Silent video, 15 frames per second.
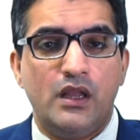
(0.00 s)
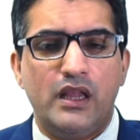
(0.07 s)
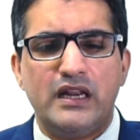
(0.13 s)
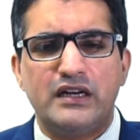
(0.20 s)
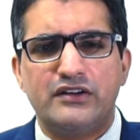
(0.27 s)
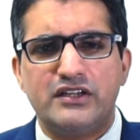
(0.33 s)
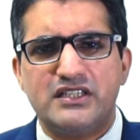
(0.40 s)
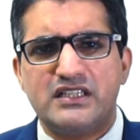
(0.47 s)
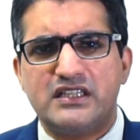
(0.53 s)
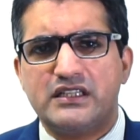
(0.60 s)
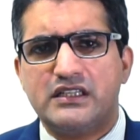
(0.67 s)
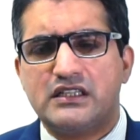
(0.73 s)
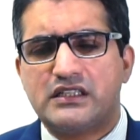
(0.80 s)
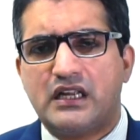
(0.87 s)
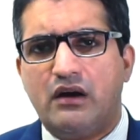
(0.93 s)
In recent
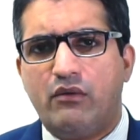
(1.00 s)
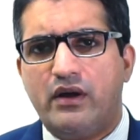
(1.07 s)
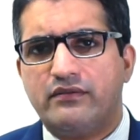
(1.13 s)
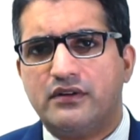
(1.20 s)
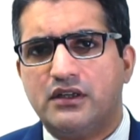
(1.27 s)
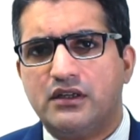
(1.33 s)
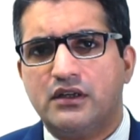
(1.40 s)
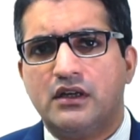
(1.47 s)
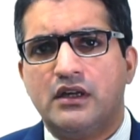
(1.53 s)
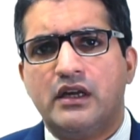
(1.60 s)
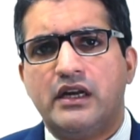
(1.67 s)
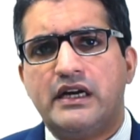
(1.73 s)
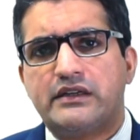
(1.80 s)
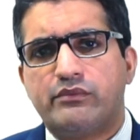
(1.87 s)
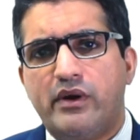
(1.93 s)
years, however,
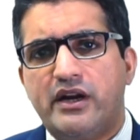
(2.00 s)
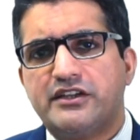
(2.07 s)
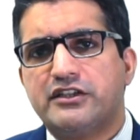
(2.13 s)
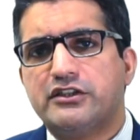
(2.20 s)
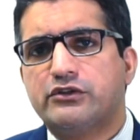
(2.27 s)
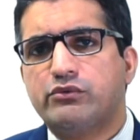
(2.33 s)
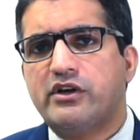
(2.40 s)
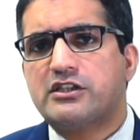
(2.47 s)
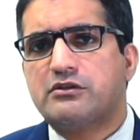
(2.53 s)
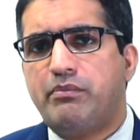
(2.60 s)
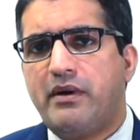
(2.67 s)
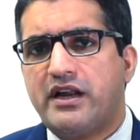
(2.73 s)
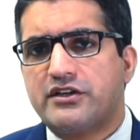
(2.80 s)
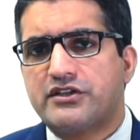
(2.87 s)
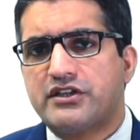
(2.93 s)
it went into
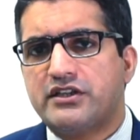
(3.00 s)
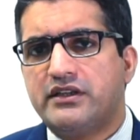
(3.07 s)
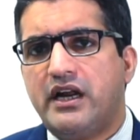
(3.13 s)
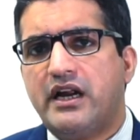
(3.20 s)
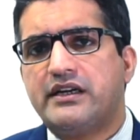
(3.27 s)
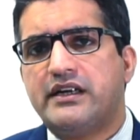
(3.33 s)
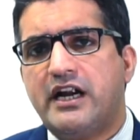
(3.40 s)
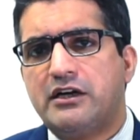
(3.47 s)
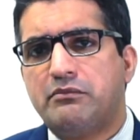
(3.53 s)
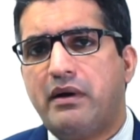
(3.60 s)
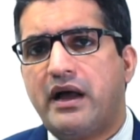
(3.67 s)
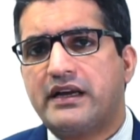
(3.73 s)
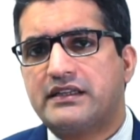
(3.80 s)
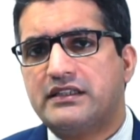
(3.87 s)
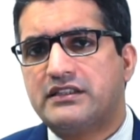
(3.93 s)
expansion and held
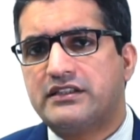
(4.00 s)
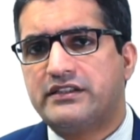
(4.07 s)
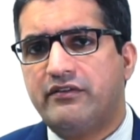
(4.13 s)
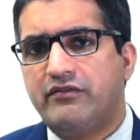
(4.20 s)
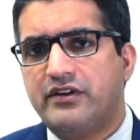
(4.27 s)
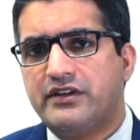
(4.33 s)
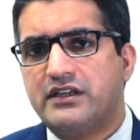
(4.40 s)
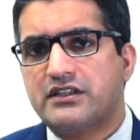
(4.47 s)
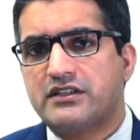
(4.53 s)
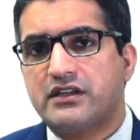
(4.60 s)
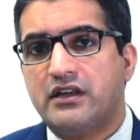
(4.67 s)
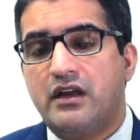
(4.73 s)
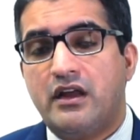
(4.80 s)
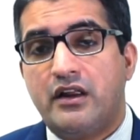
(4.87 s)
back its dividends.